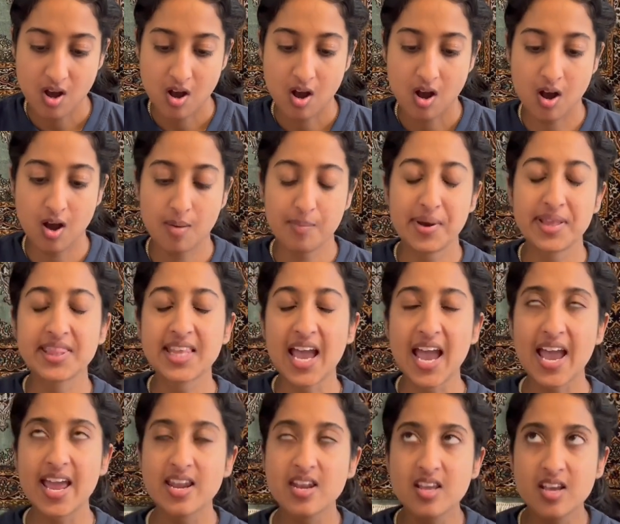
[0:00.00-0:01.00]
the
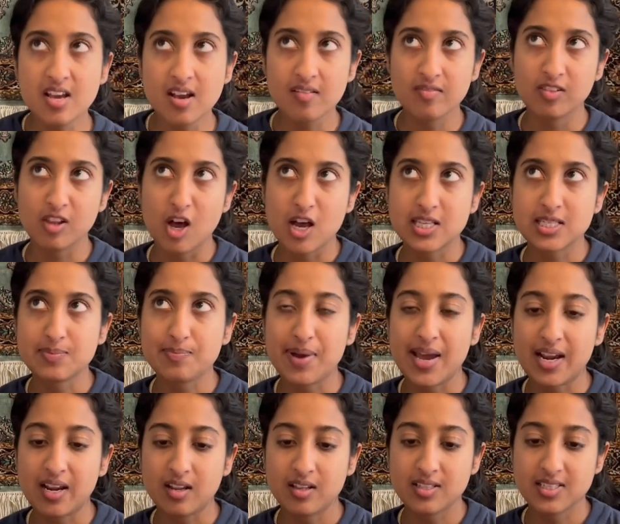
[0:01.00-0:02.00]
ending of Lost
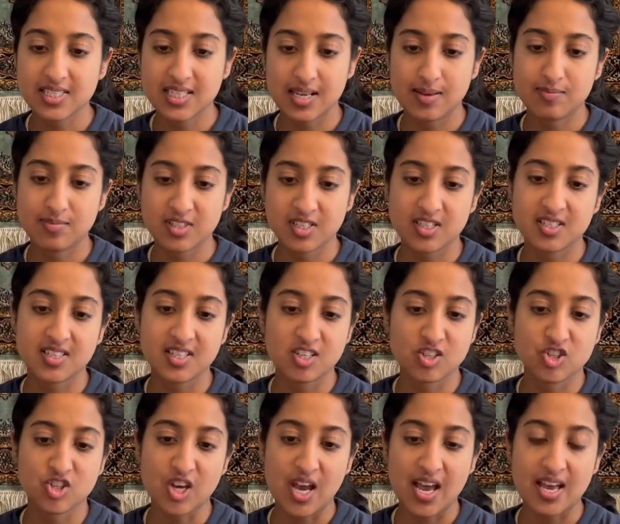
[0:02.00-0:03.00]
Metal seems to
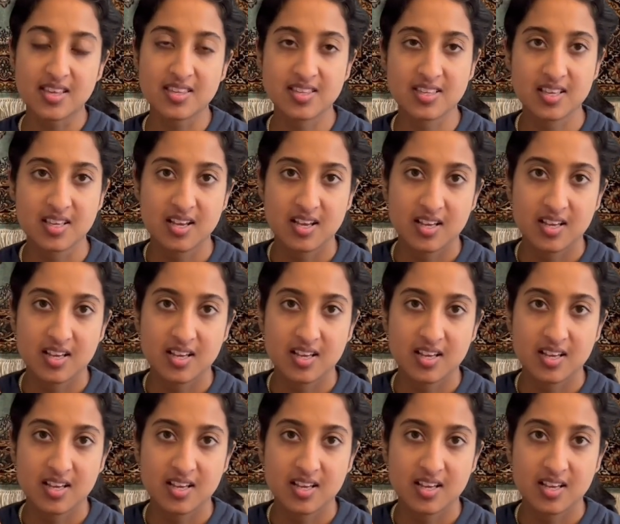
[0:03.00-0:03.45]
suggest